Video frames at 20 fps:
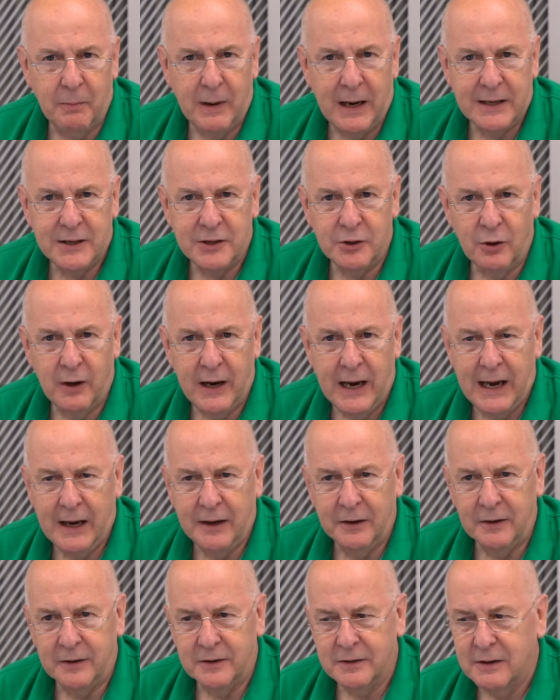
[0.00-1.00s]
back to your
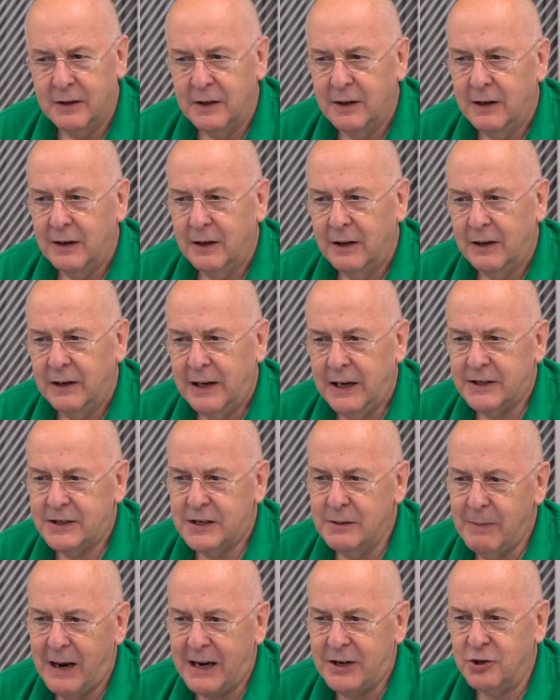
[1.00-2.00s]
hand. Let's
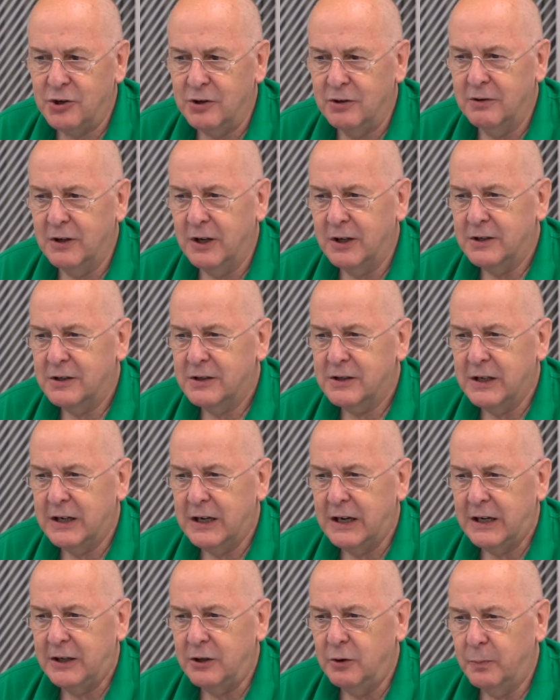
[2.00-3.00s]
imagine
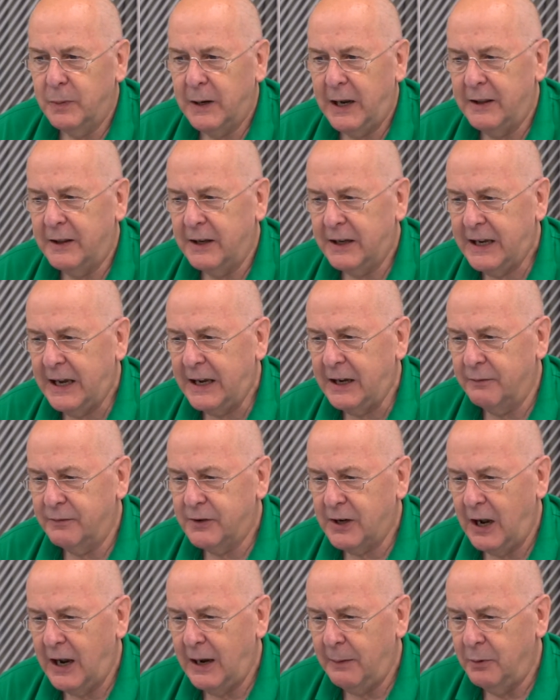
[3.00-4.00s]
that you play the King of
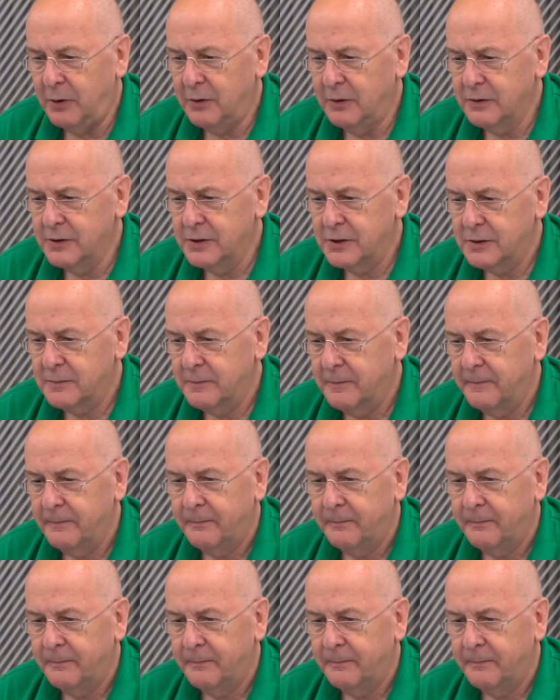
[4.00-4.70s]
Diamonds,